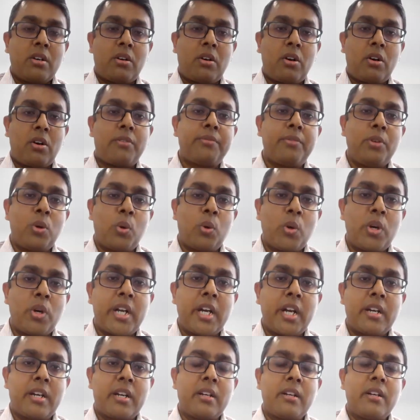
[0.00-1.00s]
of loan
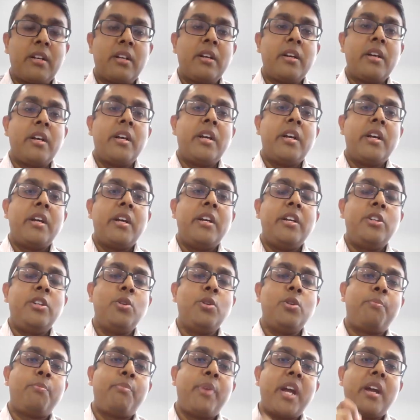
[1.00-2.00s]
taken,
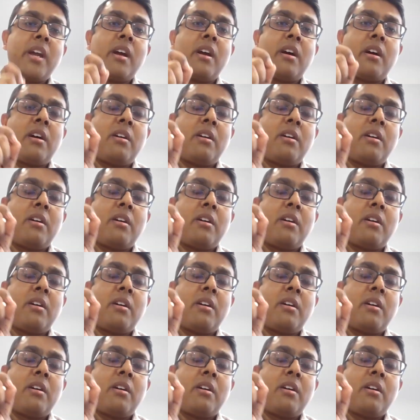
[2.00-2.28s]
you pay